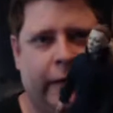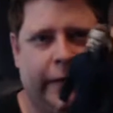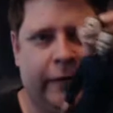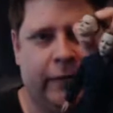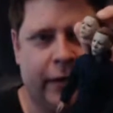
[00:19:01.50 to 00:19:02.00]
of the
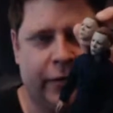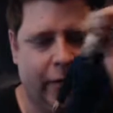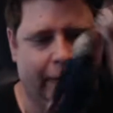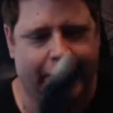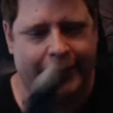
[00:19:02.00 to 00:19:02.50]
retro
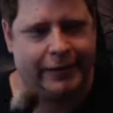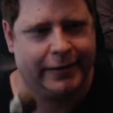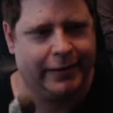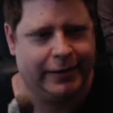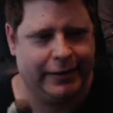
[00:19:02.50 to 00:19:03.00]
heads.
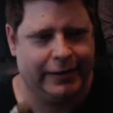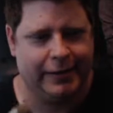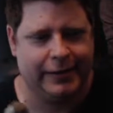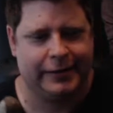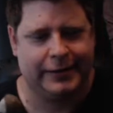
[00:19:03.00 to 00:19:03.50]

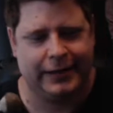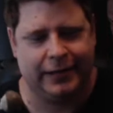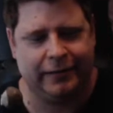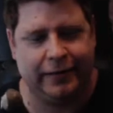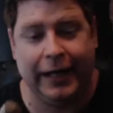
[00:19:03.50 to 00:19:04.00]

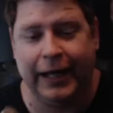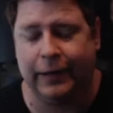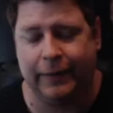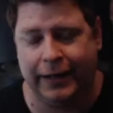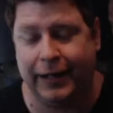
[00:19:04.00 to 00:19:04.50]
So
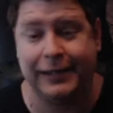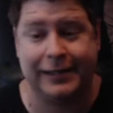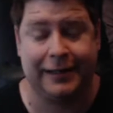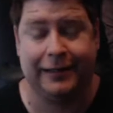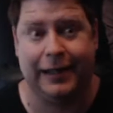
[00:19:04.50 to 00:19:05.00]
anyway, I just
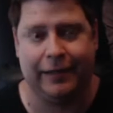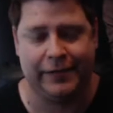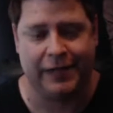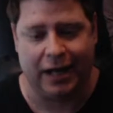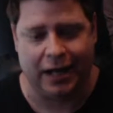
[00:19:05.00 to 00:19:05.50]
thought that was
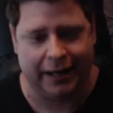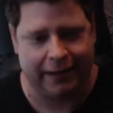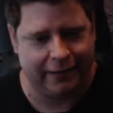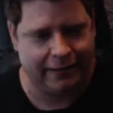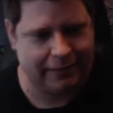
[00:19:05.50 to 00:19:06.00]
odd.
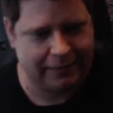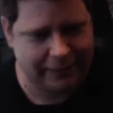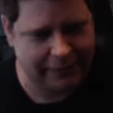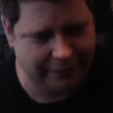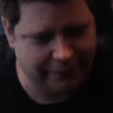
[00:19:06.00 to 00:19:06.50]
Let's
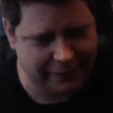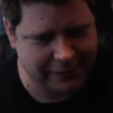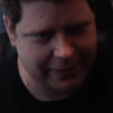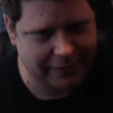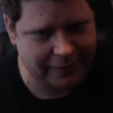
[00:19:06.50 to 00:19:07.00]
see if he
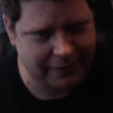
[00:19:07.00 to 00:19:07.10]
stands.